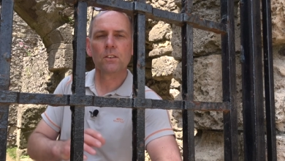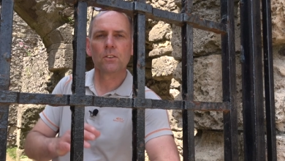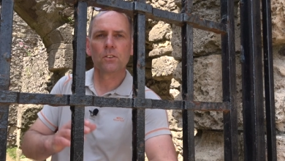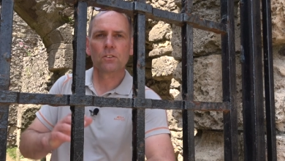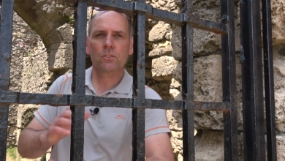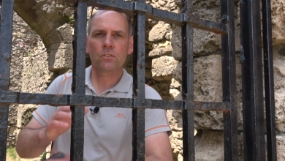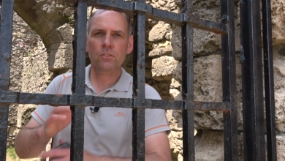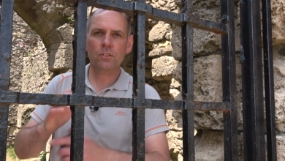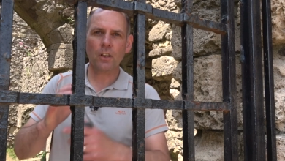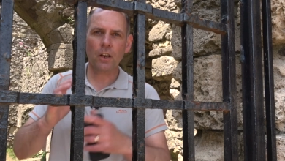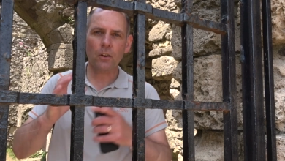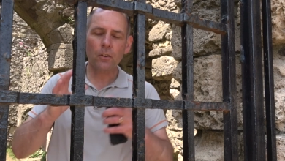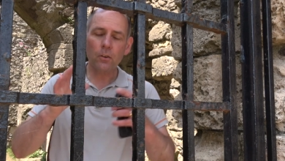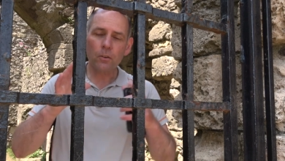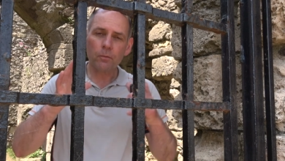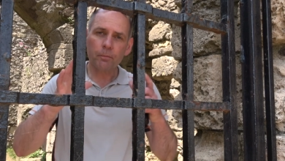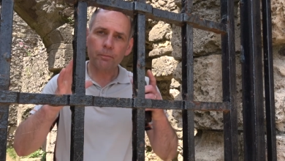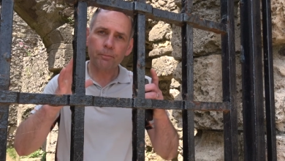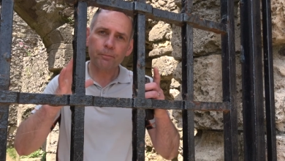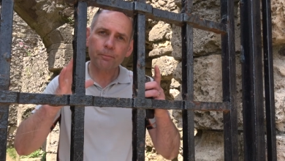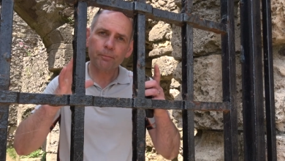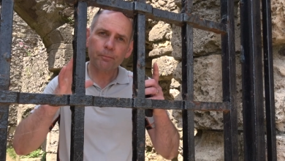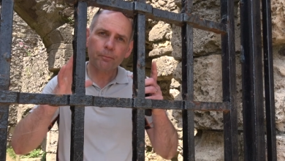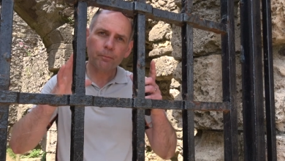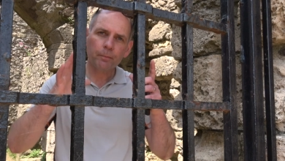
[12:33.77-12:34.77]
So,
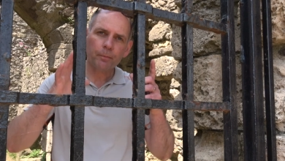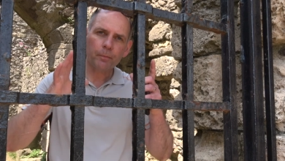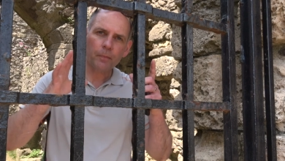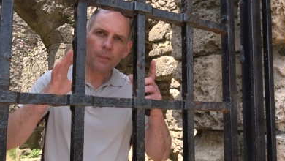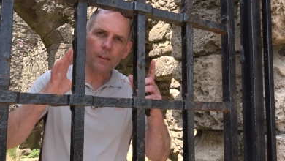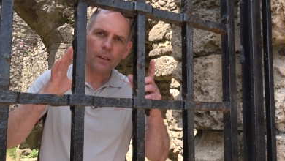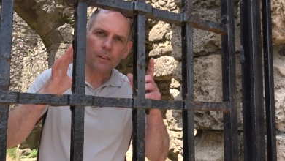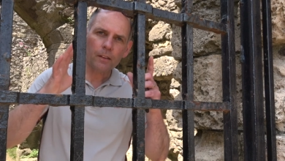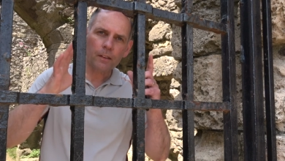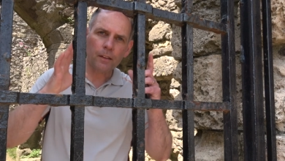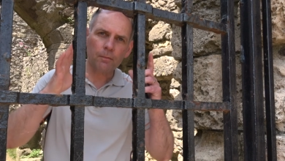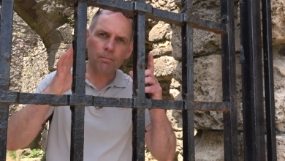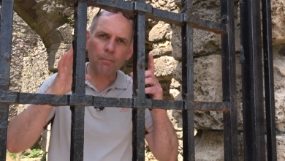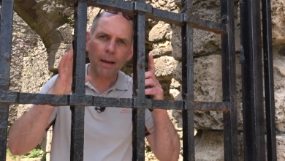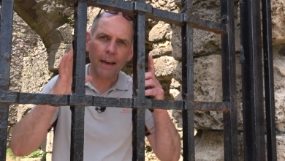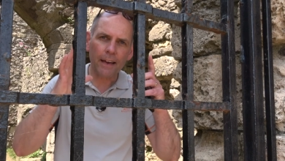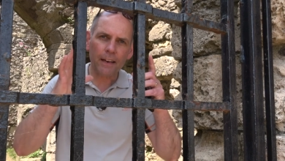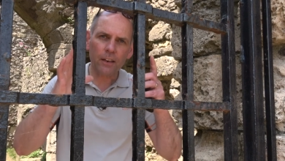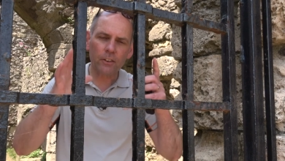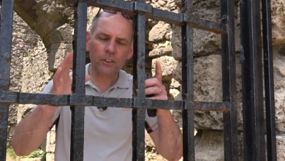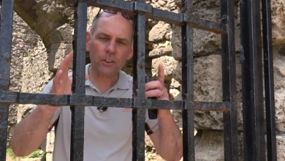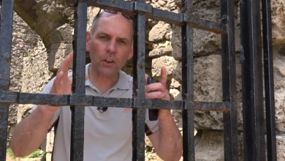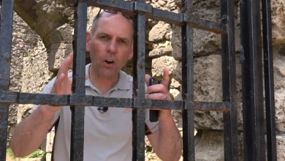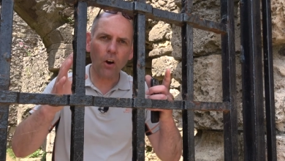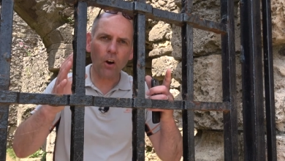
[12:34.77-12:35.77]
the man
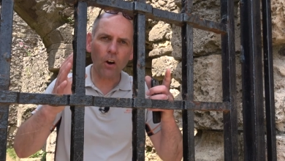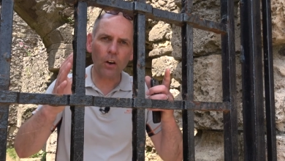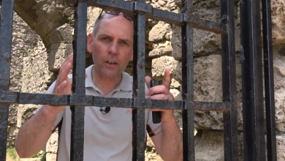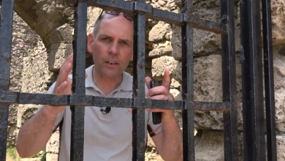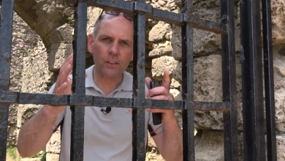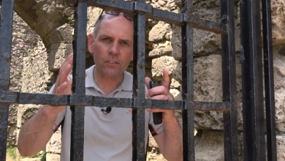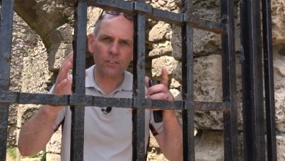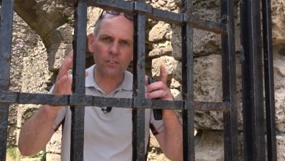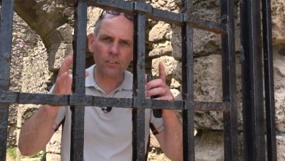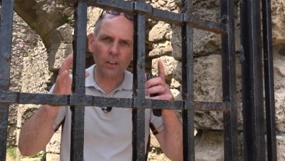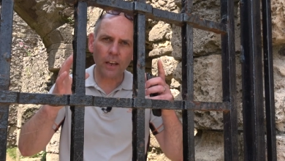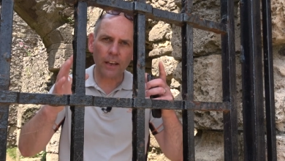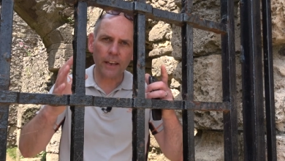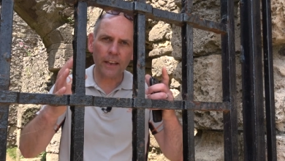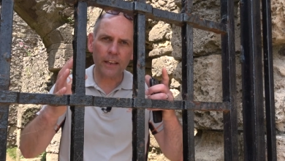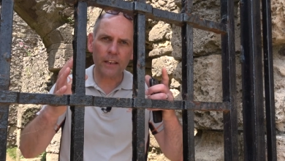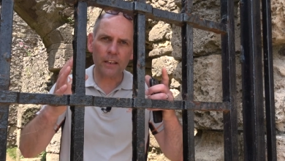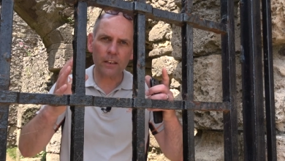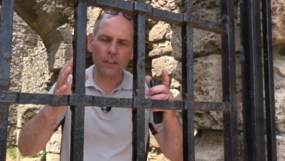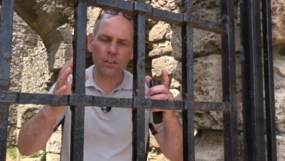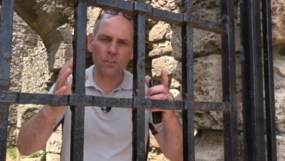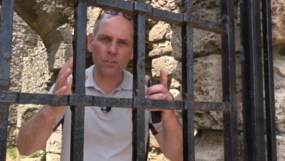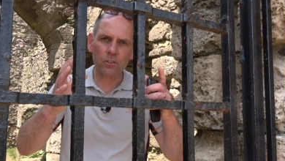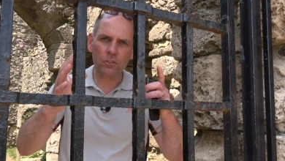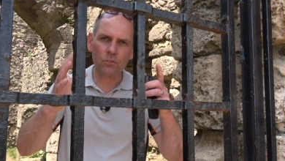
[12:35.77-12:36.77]
of God is
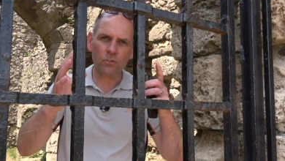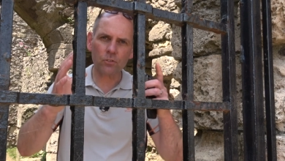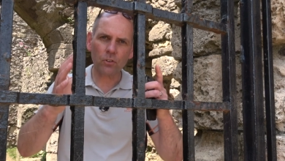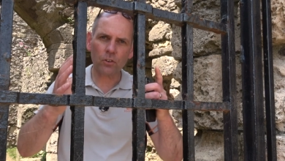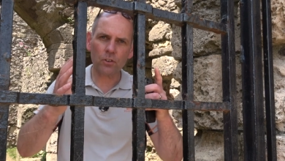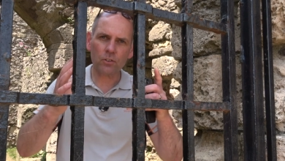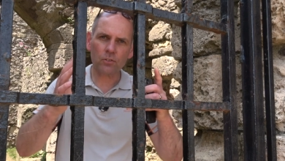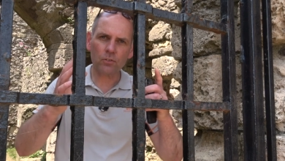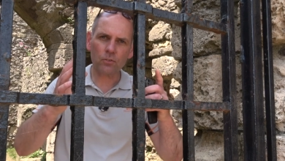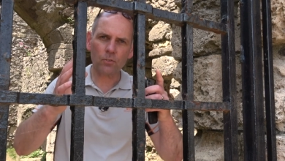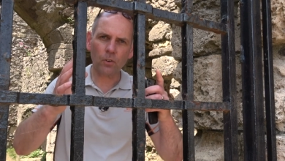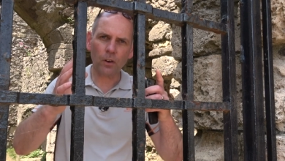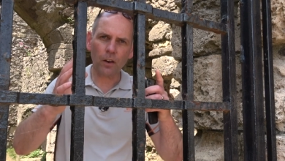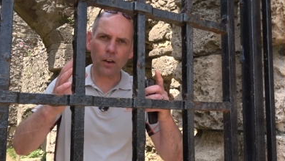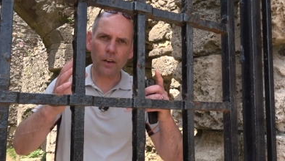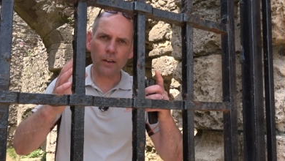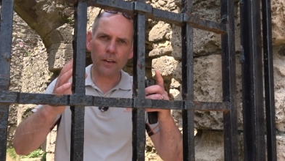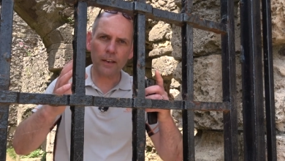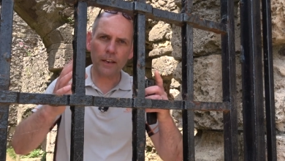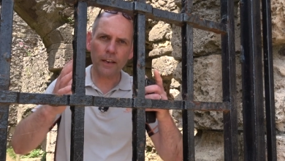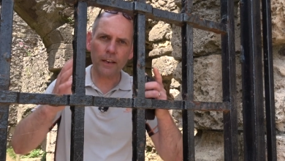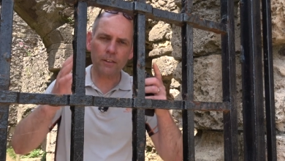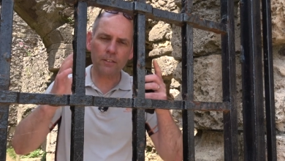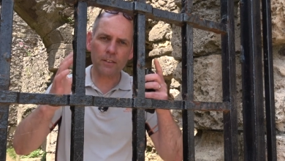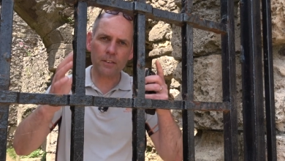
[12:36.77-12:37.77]
saying to Joshua,
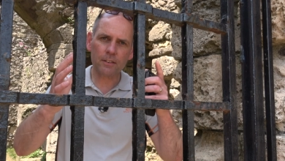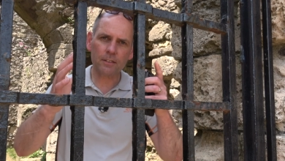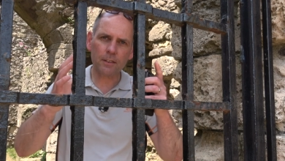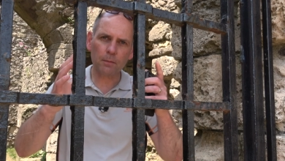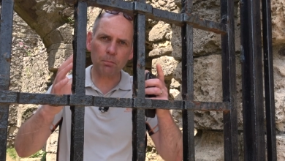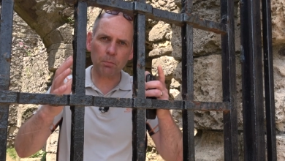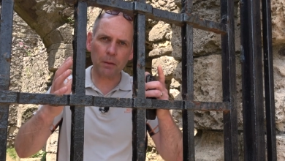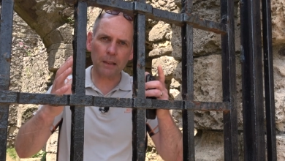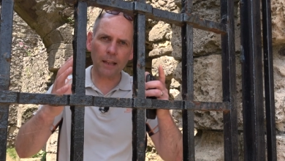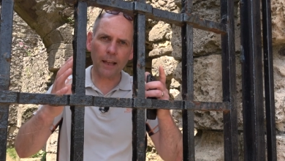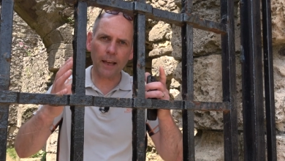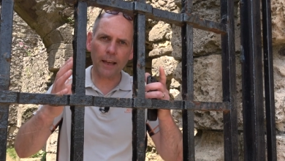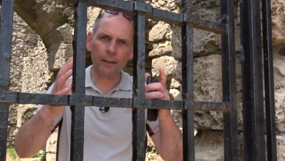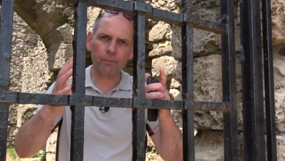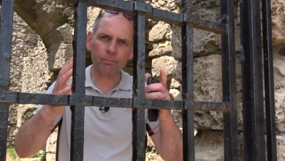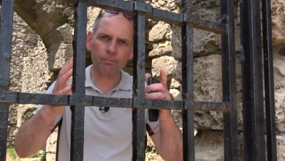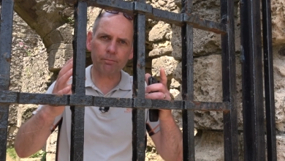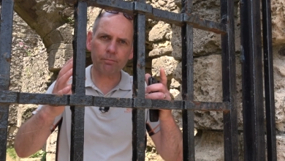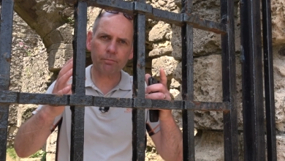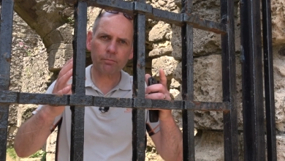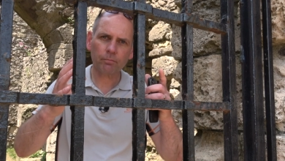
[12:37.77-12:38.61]
"Here is the plan,